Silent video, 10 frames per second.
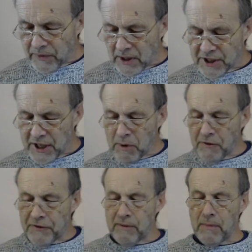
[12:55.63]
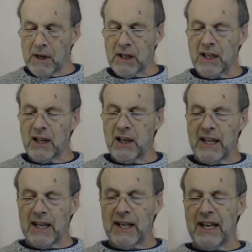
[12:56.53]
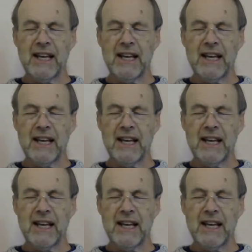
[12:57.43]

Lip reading: Some of them are clearly